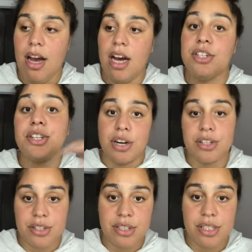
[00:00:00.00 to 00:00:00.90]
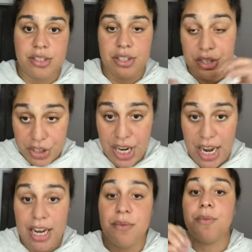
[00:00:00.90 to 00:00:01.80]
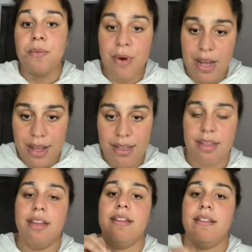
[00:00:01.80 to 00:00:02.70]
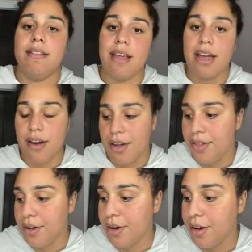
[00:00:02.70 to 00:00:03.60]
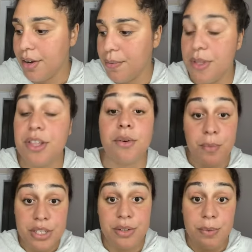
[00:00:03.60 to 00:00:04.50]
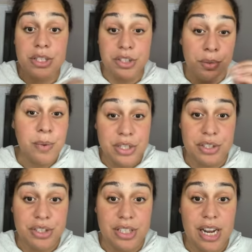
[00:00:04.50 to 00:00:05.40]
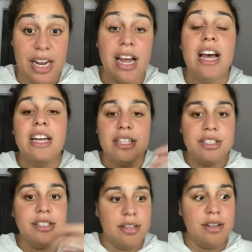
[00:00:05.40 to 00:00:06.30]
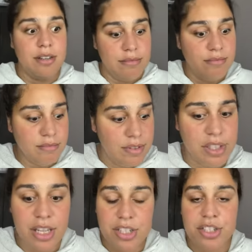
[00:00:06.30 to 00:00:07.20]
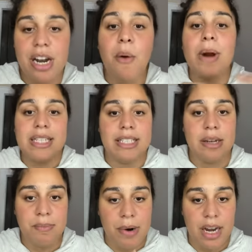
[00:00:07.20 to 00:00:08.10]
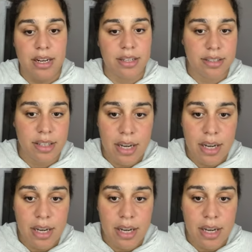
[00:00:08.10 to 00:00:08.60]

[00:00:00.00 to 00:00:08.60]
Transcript: a darker shade with that other with your with your winter shade to so that you're not wasting product.